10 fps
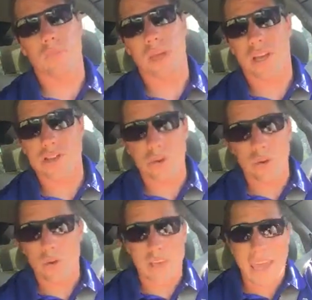because
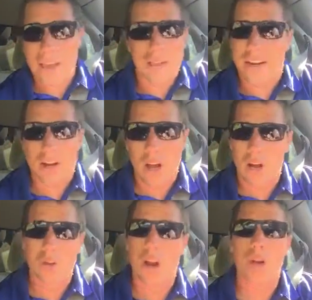you can't let your
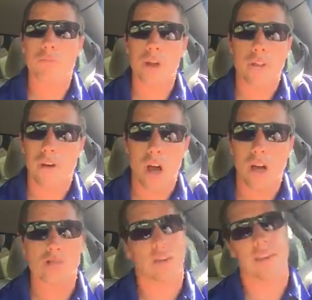dog run up to other
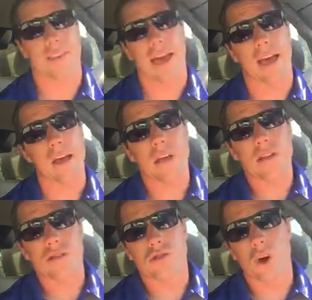dogs like that.
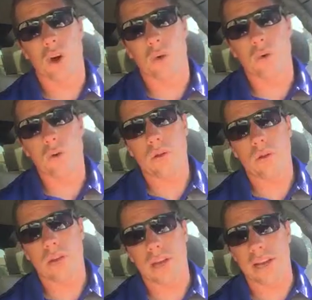So,
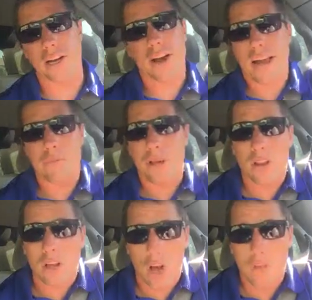and you're not going to be
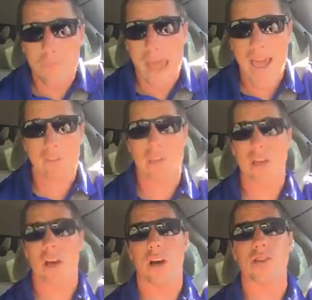able to call him back,
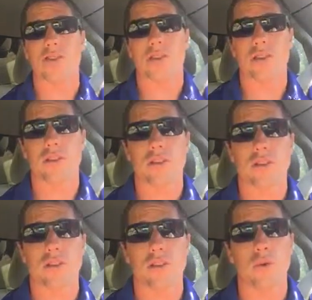because
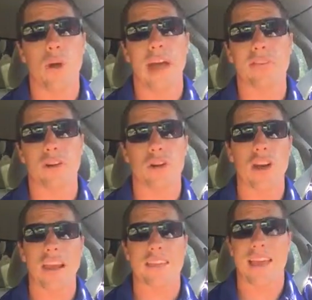you haven't
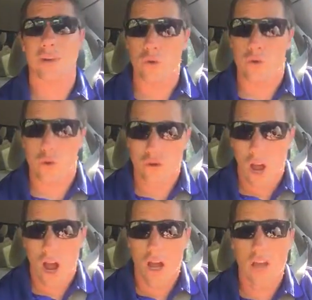created that neutral
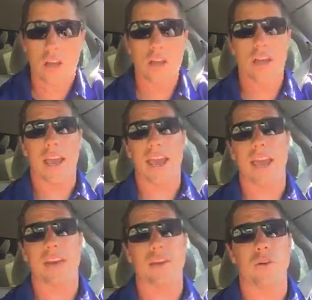dog
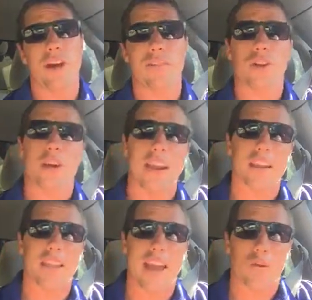and you haven't
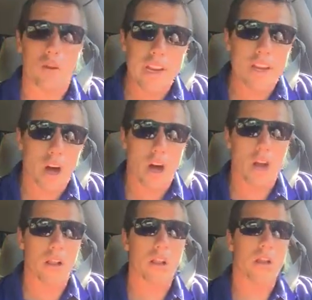created that
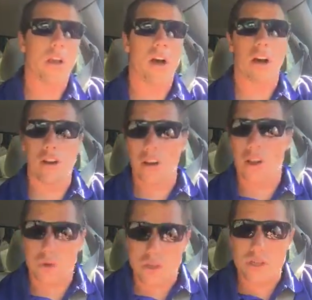recall under
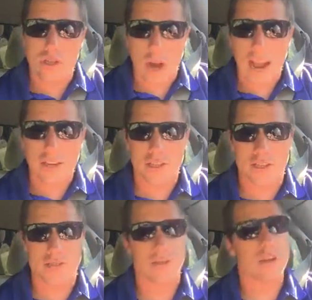those
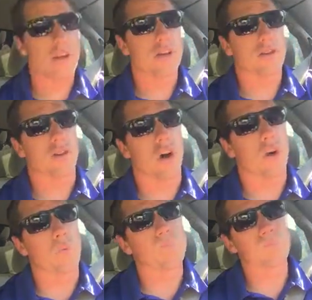distractions. So,